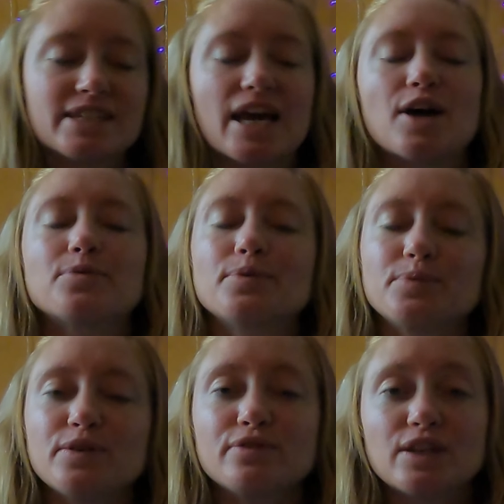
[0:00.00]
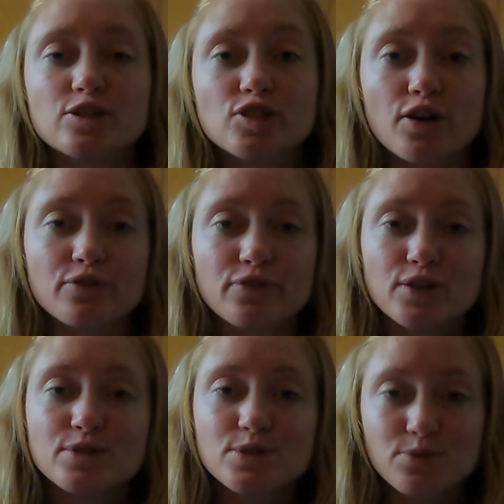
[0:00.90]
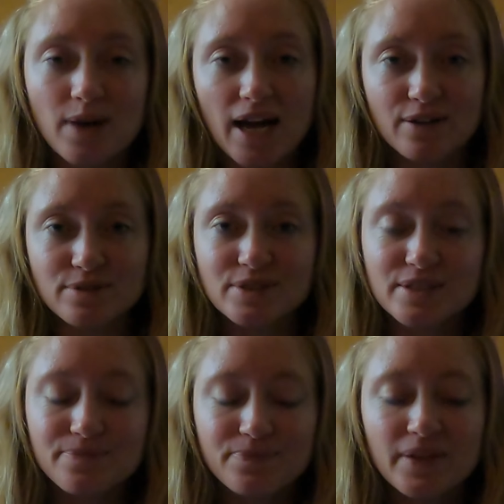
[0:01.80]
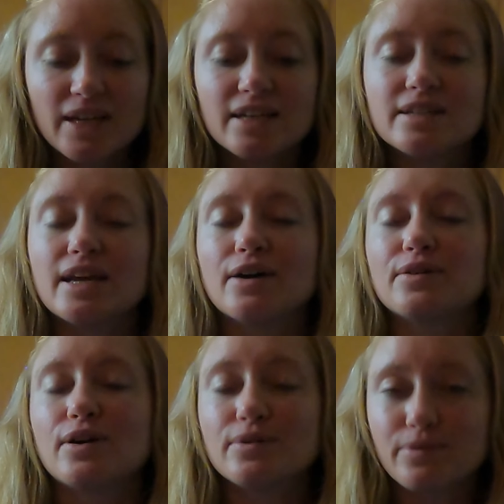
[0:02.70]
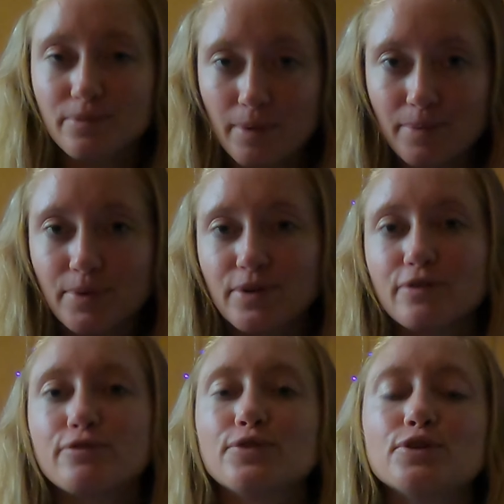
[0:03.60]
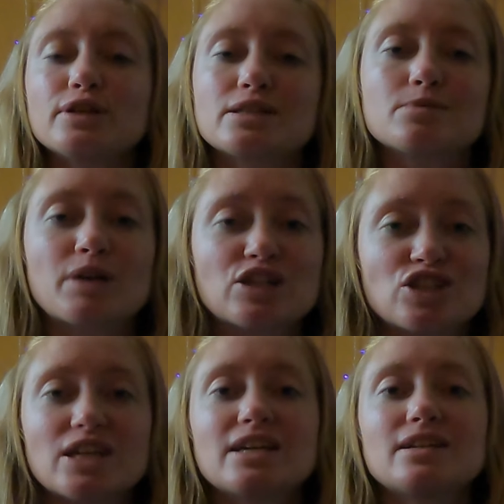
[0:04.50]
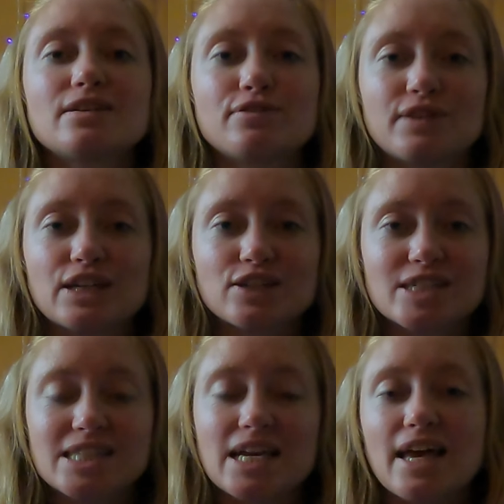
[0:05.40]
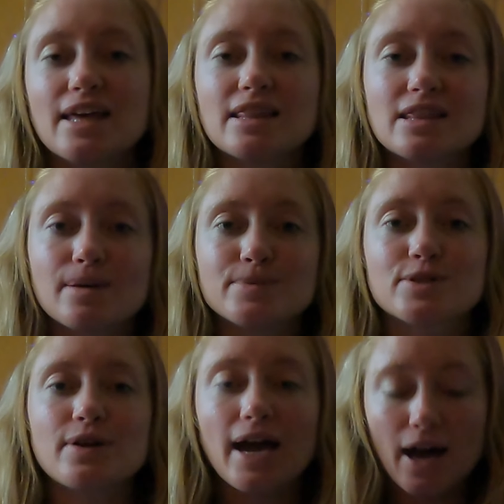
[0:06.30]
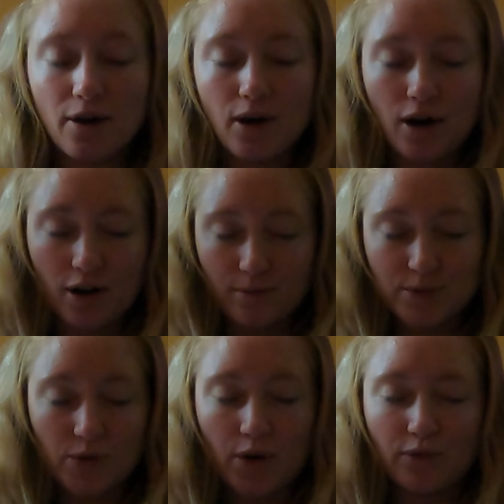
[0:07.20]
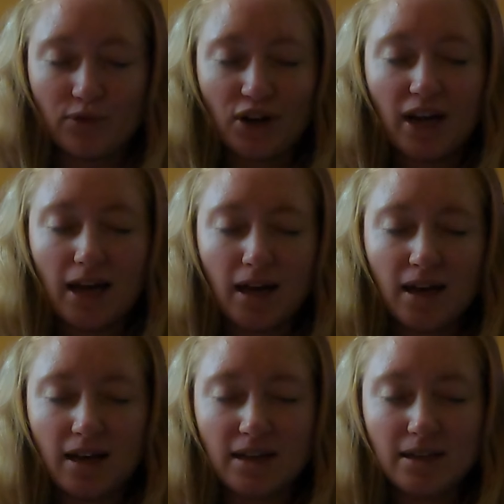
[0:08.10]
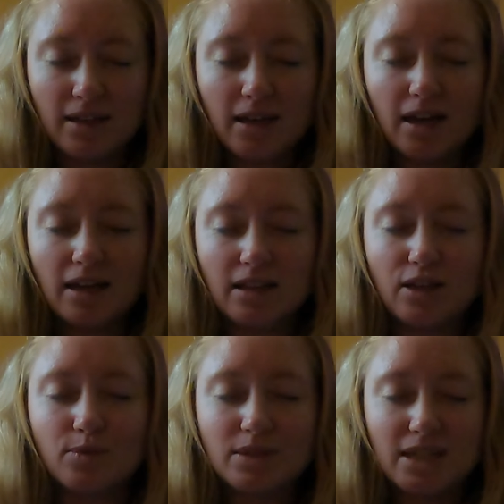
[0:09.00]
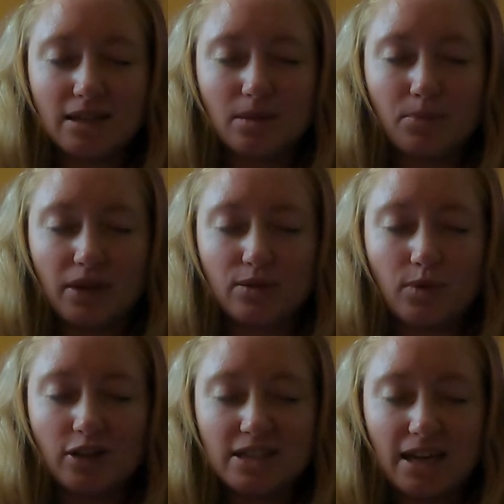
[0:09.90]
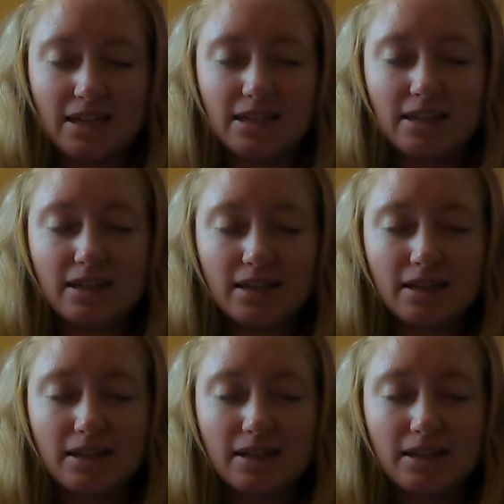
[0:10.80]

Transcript: down when we finish our first round. Now, remember, full expression, fingers in, thumbs are out, arms are overhead, and then you would take the breathwork technique.